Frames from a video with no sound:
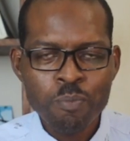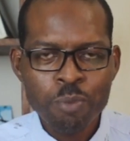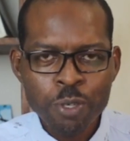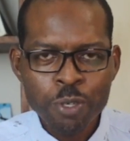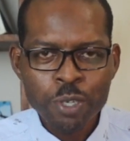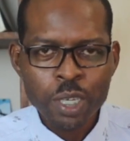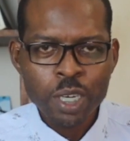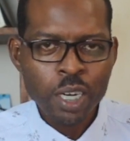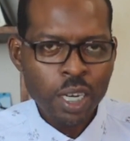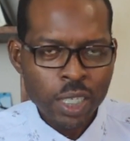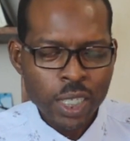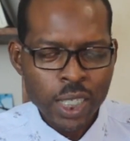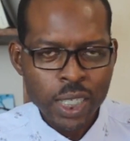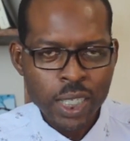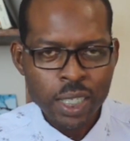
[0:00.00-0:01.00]

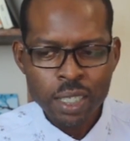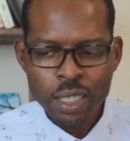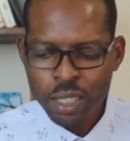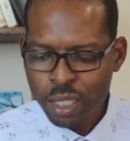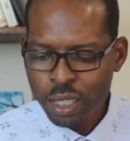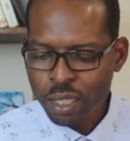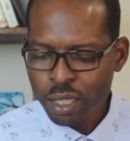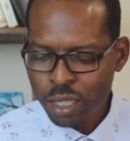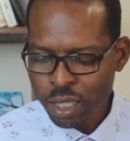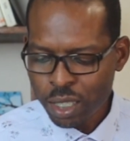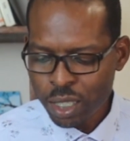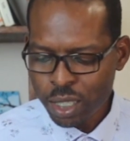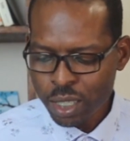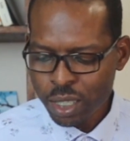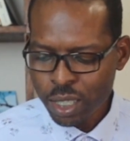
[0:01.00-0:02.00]
pre-recording these
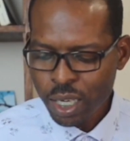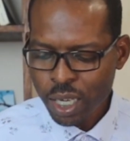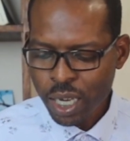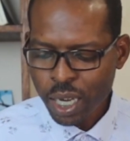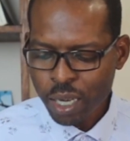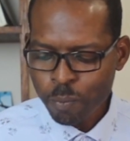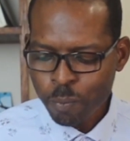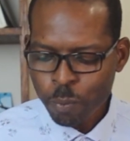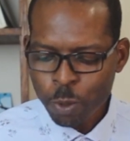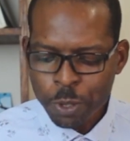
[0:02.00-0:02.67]
studies and